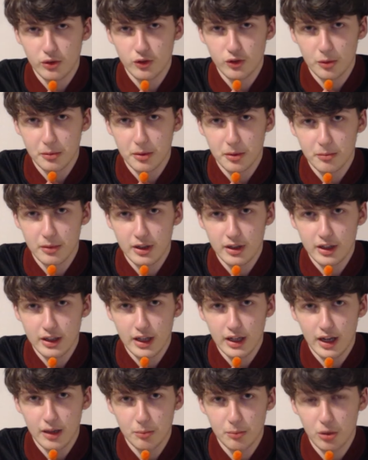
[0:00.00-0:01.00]
from him
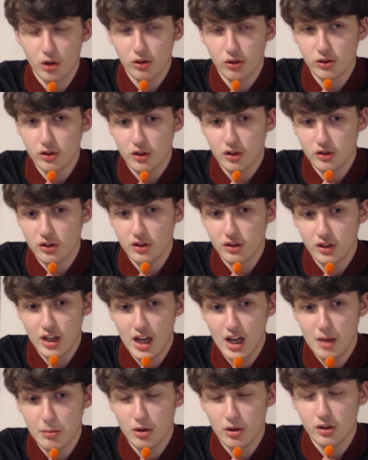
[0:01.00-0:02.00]
again. Paul Huntington
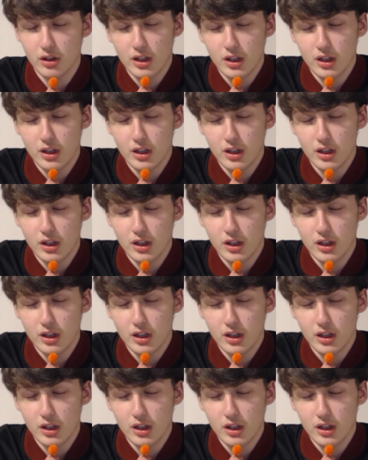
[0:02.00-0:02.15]
came on